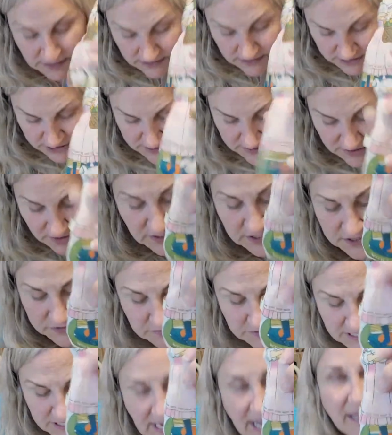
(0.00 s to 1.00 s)
She's only
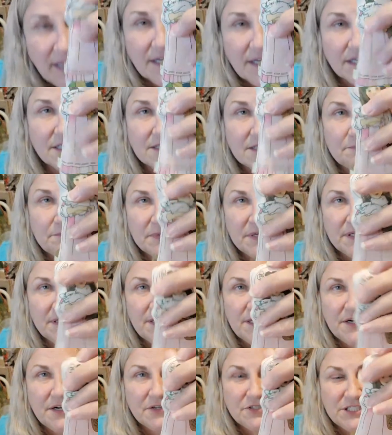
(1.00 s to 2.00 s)
three dollars, but
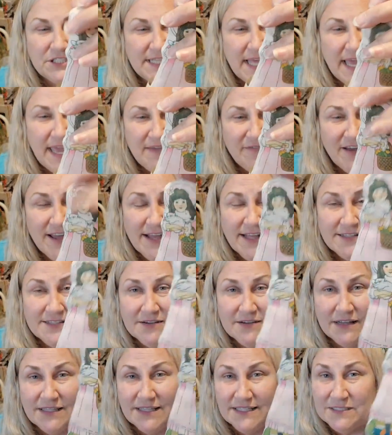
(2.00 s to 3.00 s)
you know, she's Avon,
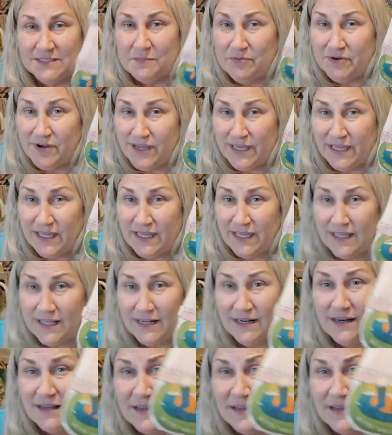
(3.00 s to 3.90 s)
so I like to bring it.